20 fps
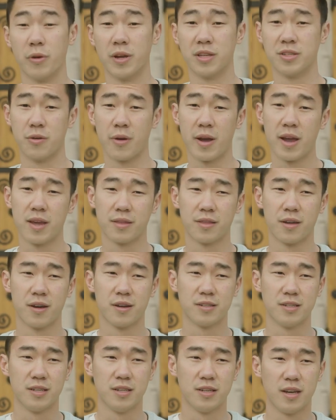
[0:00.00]
the way till
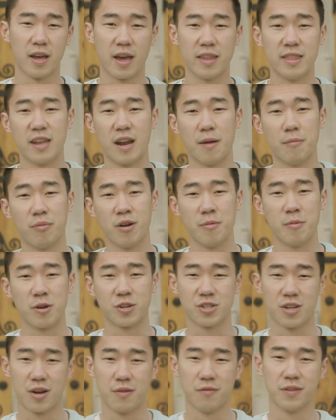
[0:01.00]
8.30 and then I'm pretty
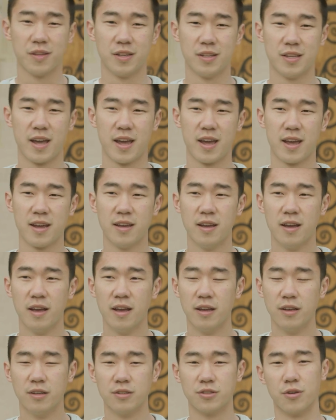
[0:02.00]
much done for the day.
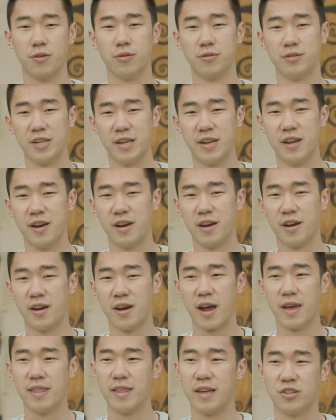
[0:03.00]
So
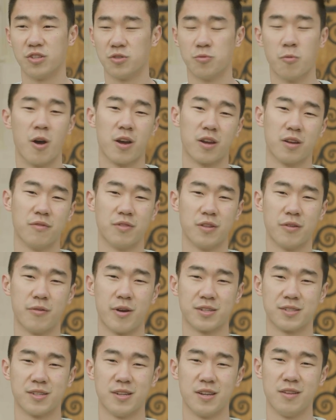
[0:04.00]
dinner and then just working for the
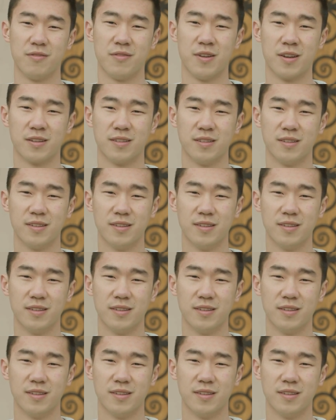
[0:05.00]
rest of the evening.